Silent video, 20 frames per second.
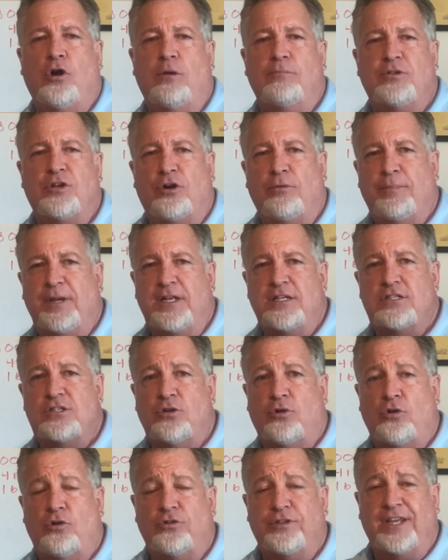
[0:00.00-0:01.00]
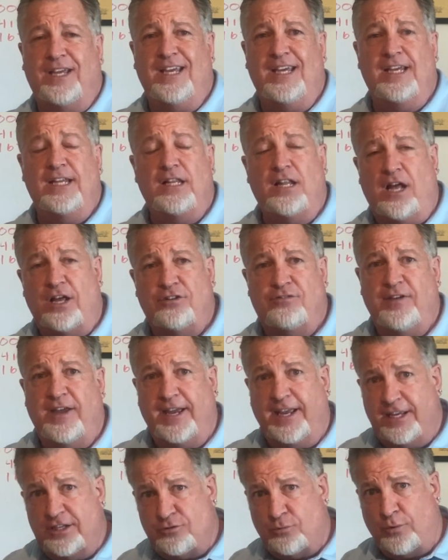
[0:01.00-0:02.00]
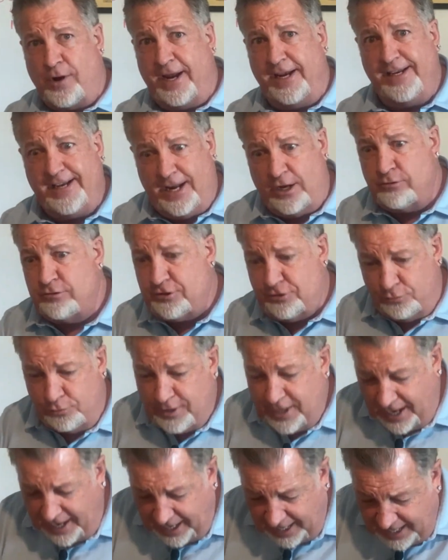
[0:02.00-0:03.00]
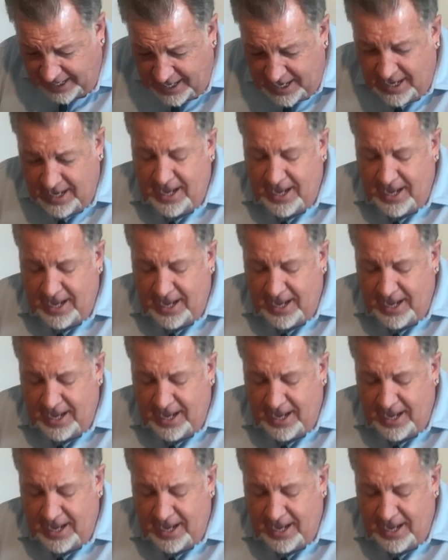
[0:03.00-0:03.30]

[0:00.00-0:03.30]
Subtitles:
homes that are being sold in Las Vegas right now today,